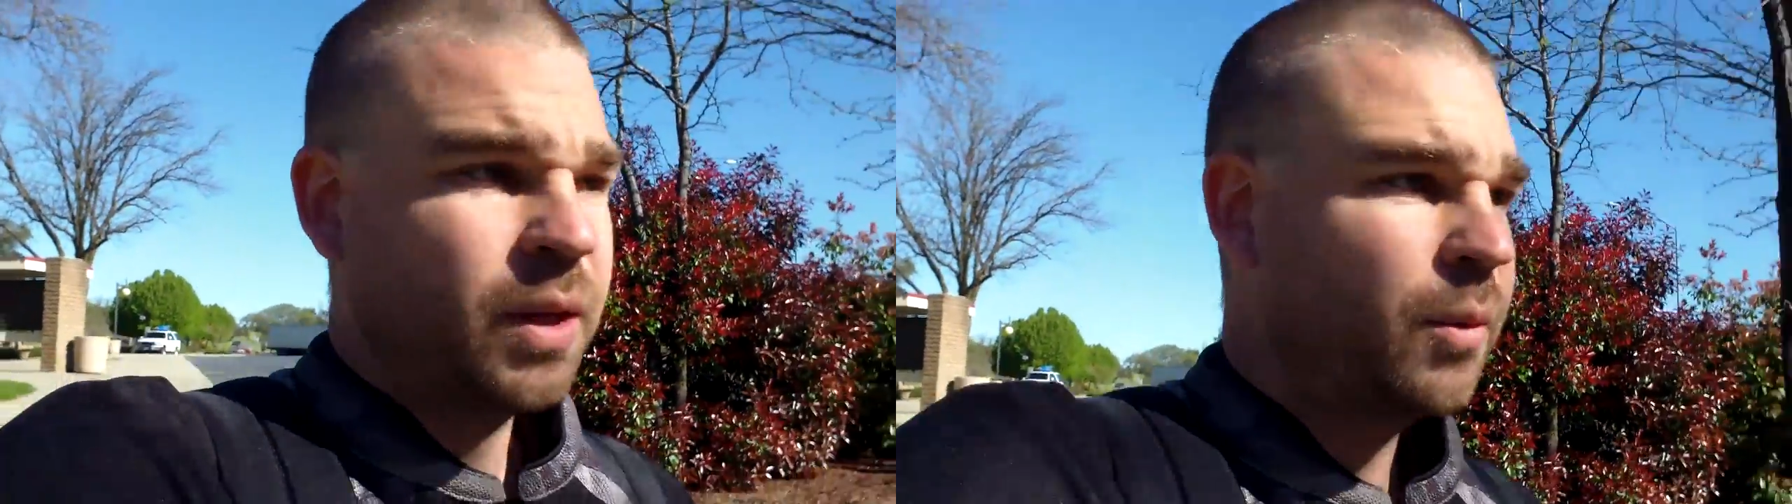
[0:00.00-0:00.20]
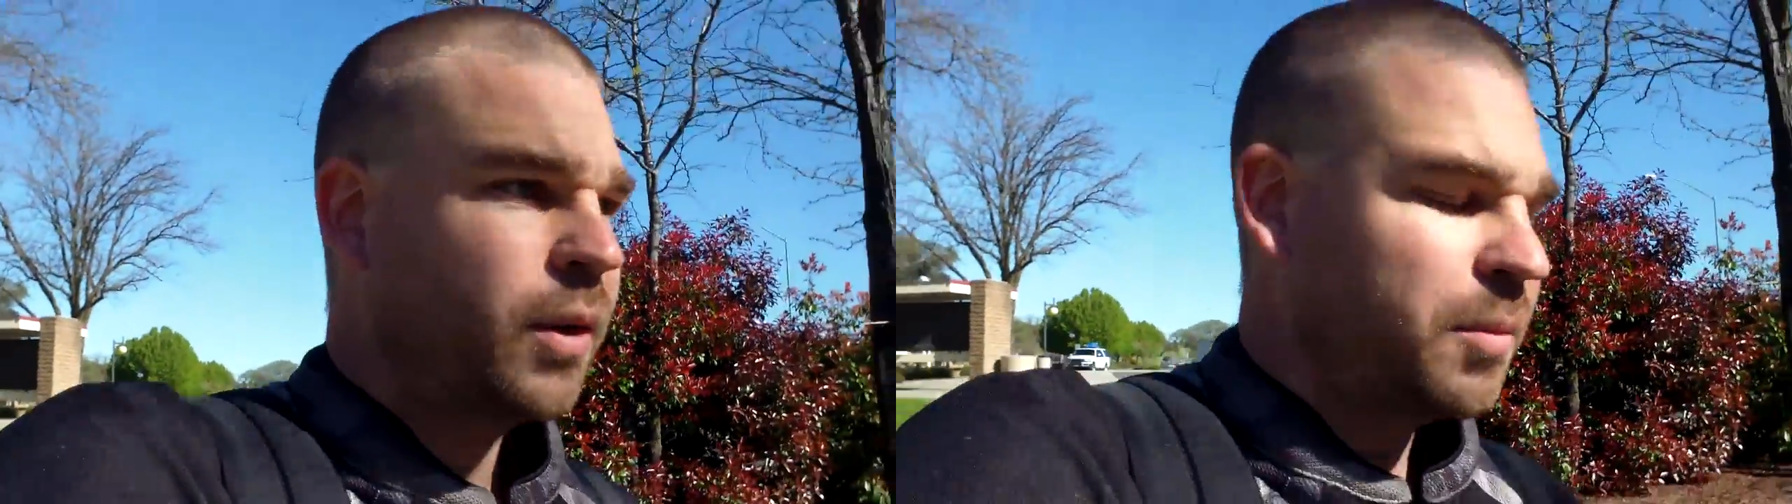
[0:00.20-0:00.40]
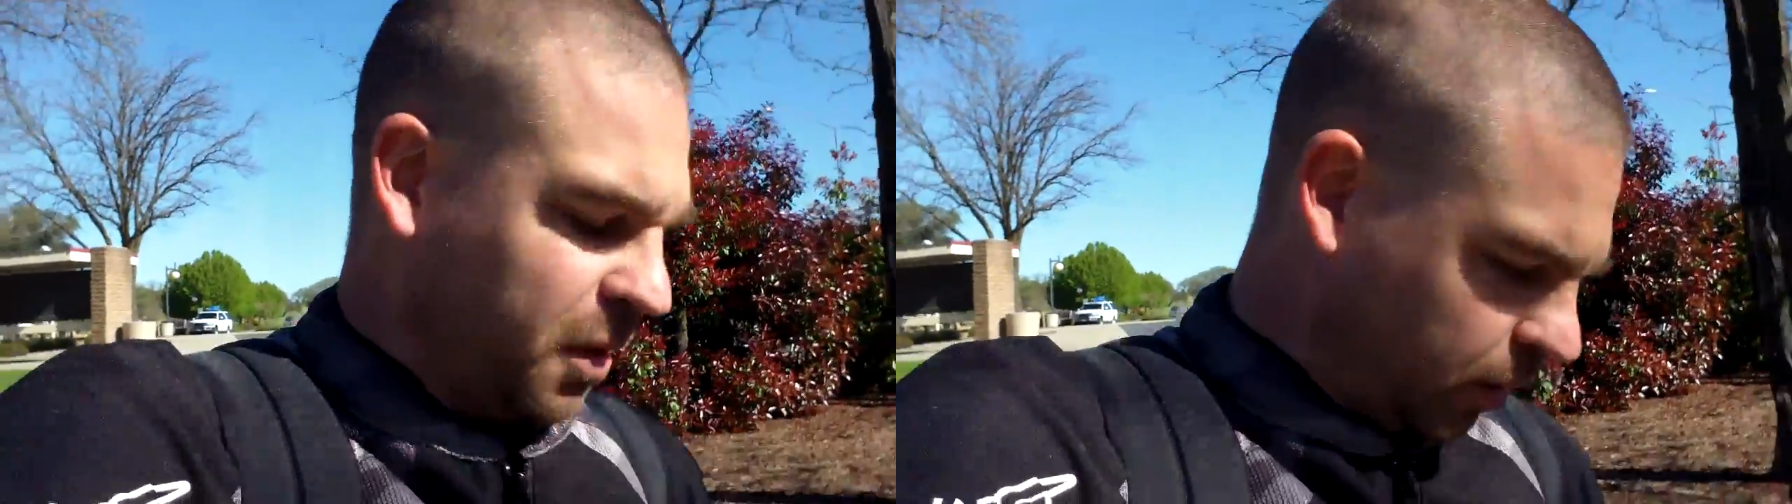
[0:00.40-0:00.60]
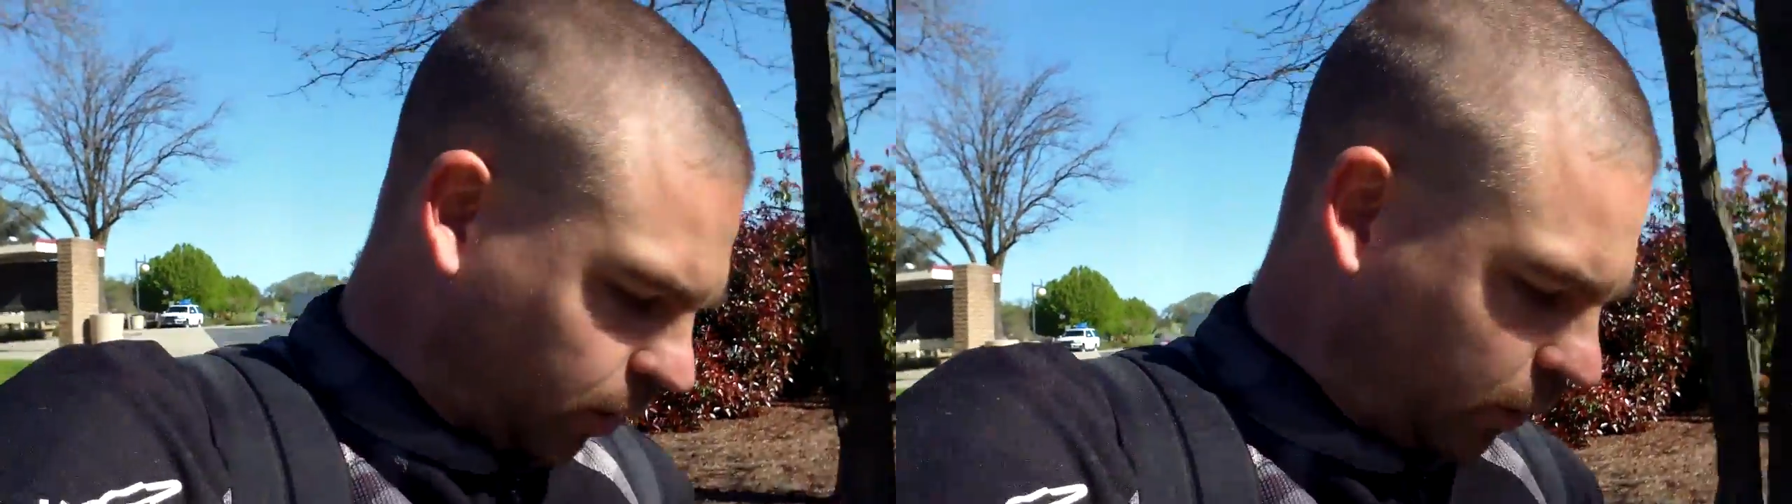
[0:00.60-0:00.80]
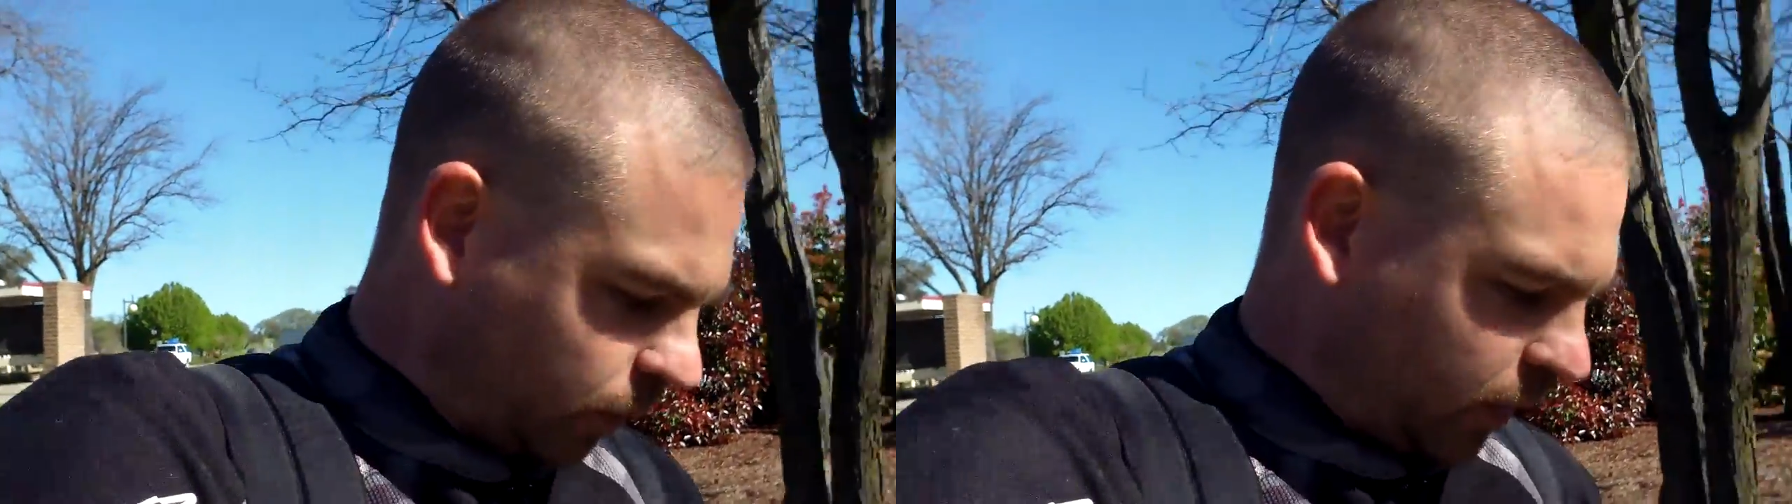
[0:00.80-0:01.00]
Anyway, I'm gonna go